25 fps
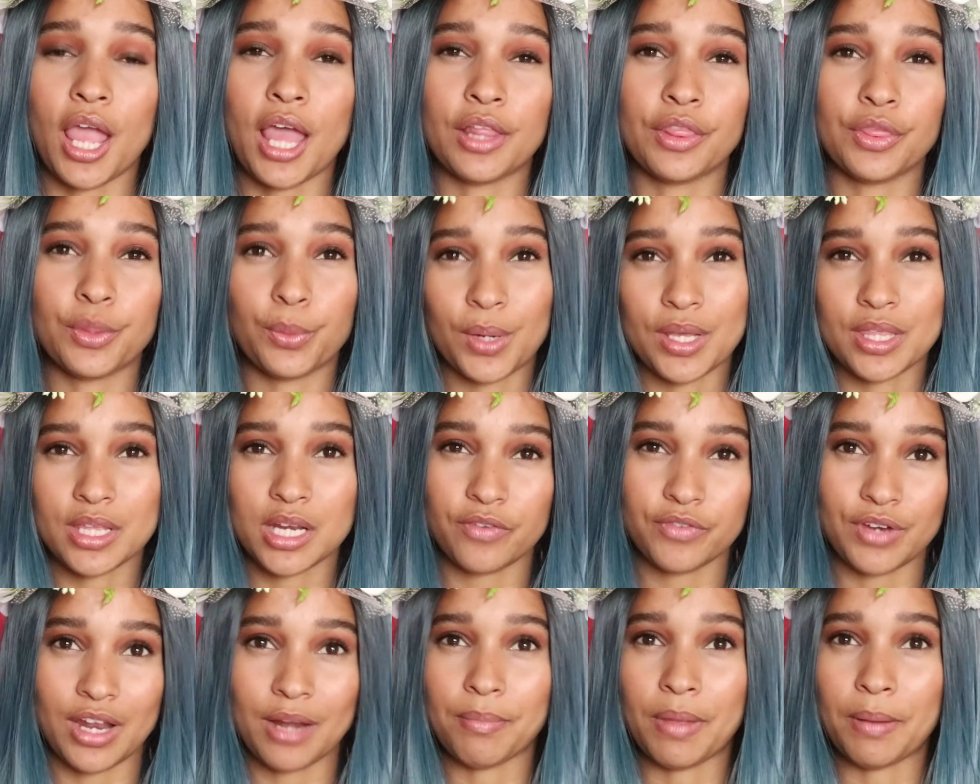and the way that
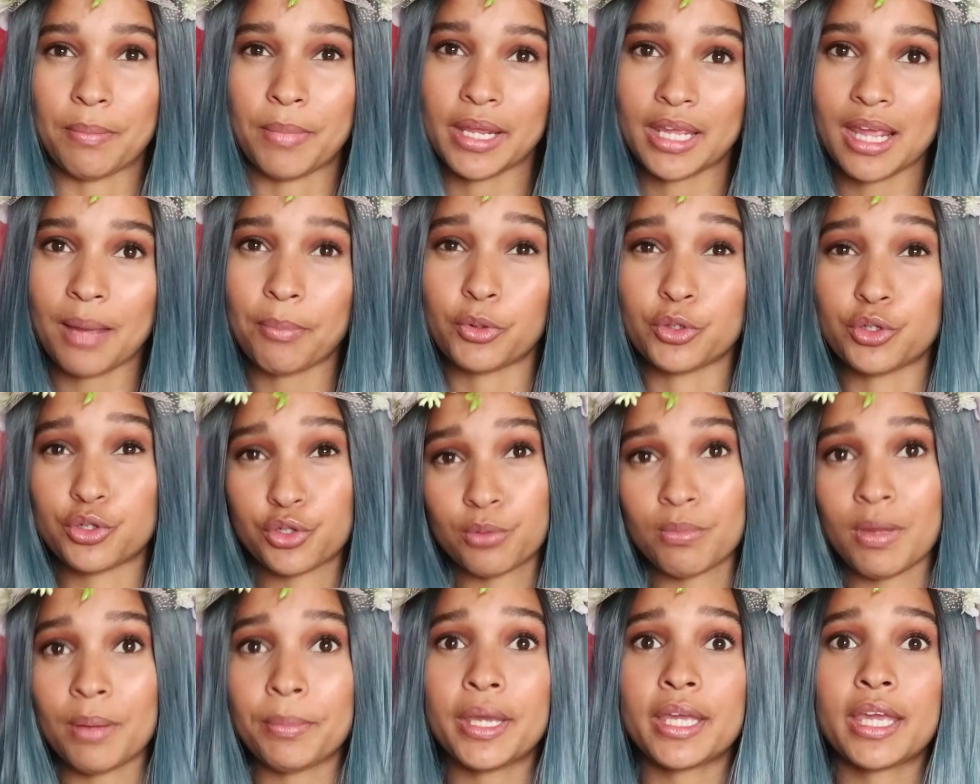I've done my makeup or
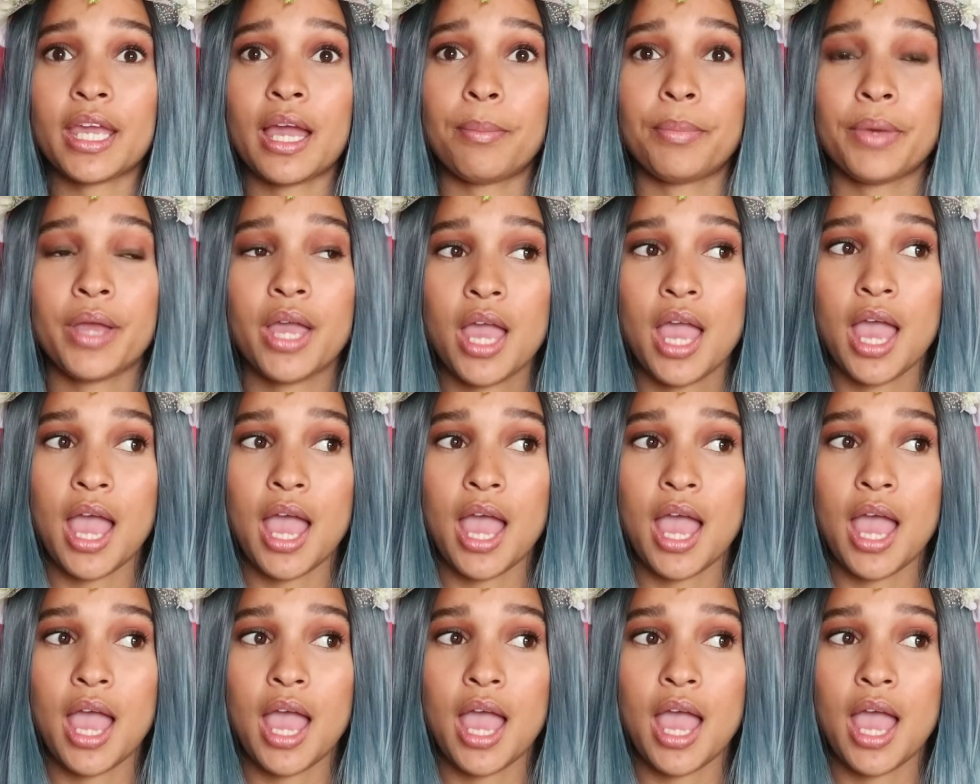do my makeup.